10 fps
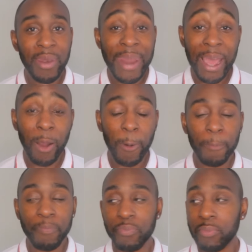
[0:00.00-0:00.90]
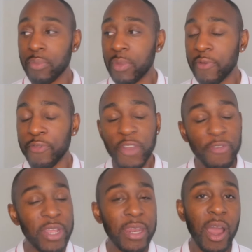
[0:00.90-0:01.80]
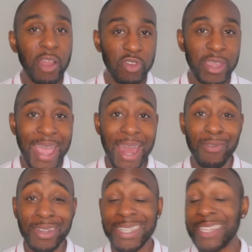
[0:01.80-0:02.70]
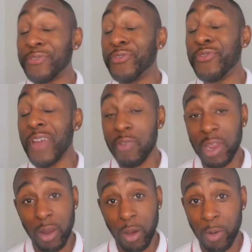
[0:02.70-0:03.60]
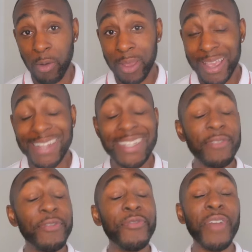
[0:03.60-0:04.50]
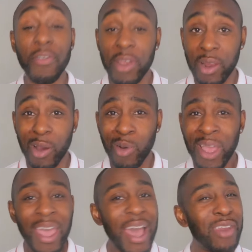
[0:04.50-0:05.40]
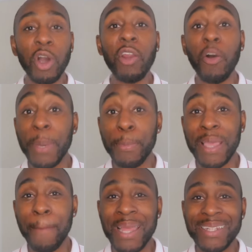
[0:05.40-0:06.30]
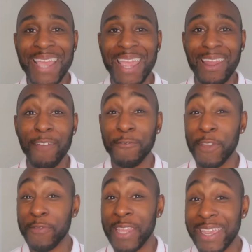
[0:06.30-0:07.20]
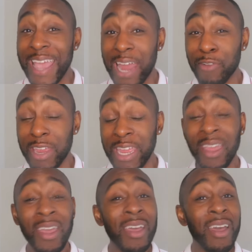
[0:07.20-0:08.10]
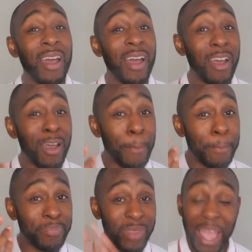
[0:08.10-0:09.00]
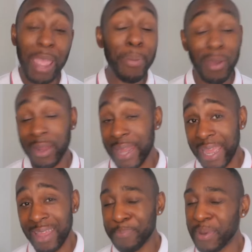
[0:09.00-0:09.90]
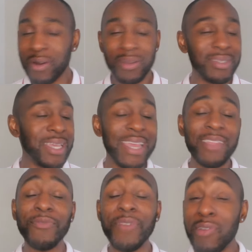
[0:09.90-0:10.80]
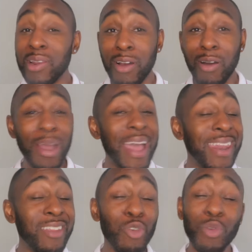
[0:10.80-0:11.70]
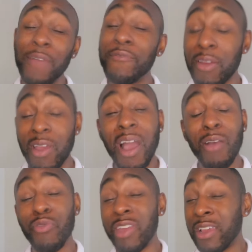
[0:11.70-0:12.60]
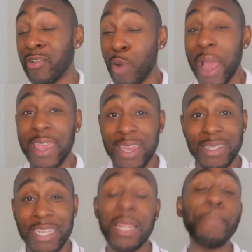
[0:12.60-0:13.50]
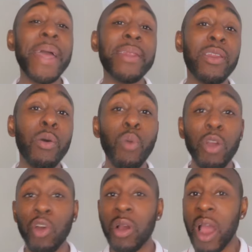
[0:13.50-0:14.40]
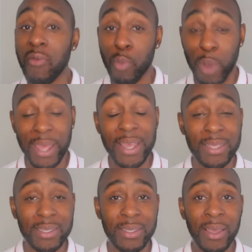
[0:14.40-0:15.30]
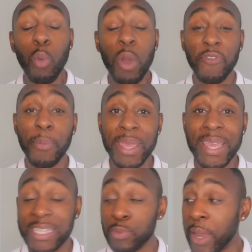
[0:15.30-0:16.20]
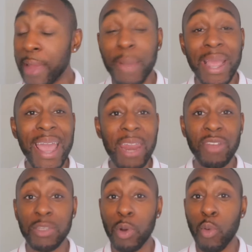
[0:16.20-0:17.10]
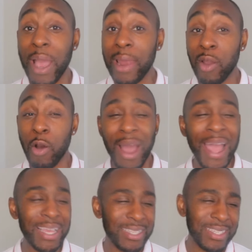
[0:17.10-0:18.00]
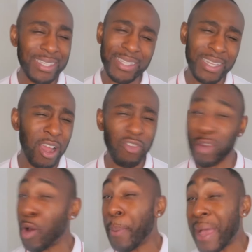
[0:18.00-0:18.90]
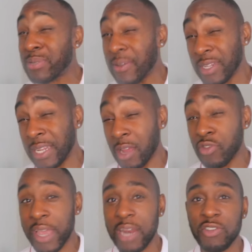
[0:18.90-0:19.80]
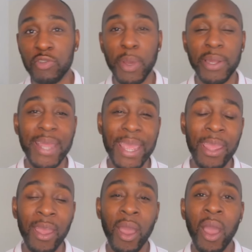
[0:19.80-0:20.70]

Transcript: Now, 1,500 calories is very low. It is very low. And not a lot of people can maintain a 15 calorie diet per day because it is very low and you'll get very hungry quite easily depending on what your current weight is. What worked for me is where my calories were quite low, i.e. 1,600 or perhaps 1,700 calories per day,